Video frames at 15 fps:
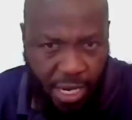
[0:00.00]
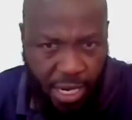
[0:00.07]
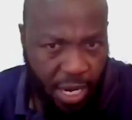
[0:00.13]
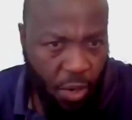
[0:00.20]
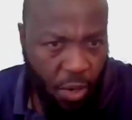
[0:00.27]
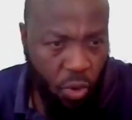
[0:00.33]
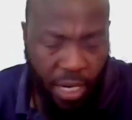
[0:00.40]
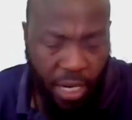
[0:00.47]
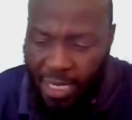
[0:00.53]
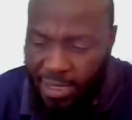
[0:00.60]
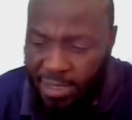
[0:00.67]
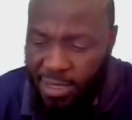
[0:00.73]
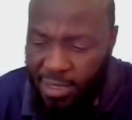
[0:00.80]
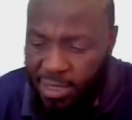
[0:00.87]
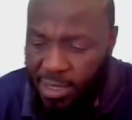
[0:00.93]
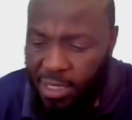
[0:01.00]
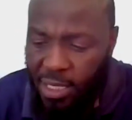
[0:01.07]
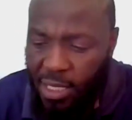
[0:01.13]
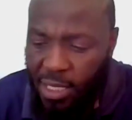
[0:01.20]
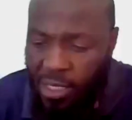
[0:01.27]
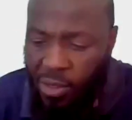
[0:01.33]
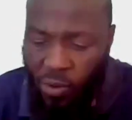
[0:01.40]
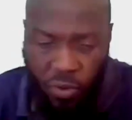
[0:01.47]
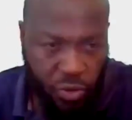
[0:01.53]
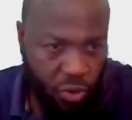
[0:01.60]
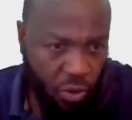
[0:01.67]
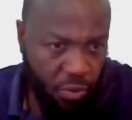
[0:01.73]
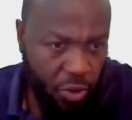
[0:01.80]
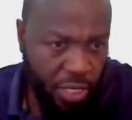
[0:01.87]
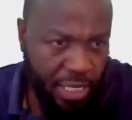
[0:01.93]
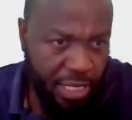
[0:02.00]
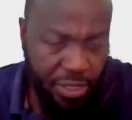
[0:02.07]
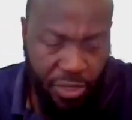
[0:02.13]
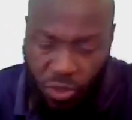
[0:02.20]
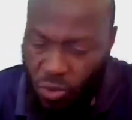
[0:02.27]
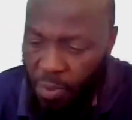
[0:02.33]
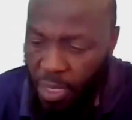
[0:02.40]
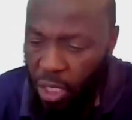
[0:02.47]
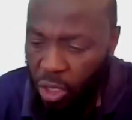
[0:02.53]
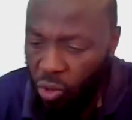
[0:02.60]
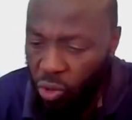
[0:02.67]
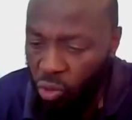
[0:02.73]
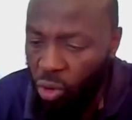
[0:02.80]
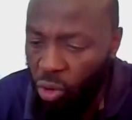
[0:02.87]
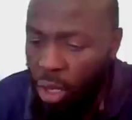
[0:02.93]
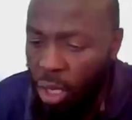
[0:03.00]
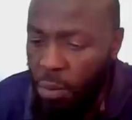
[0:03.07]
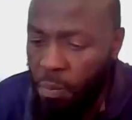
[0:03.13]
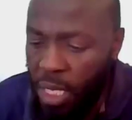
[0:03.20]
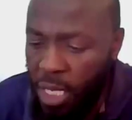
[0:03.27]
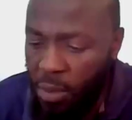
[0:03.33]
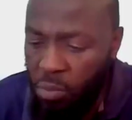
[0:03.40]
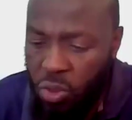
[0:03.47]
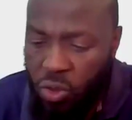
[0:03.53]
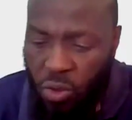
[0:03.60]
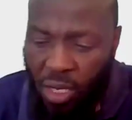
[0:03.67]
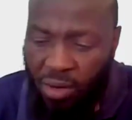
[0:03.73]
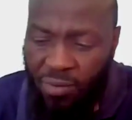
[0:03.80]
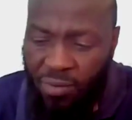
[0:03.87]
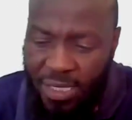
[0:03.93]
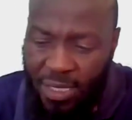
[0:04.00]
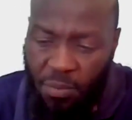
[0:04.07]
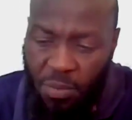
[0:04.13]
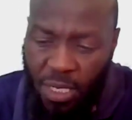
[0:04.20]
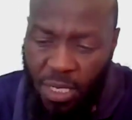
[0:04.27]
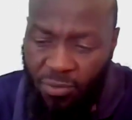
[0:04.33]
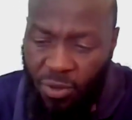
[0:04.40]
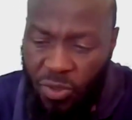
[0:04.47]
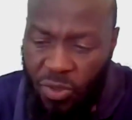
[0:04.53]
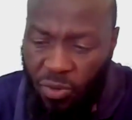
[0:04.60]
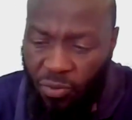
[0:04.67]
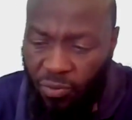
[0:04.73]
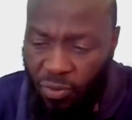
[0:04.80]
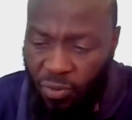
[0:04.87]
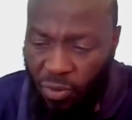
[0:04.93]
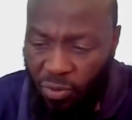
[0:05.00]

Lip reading: would exist in those communities to make you be able to cover some levels of.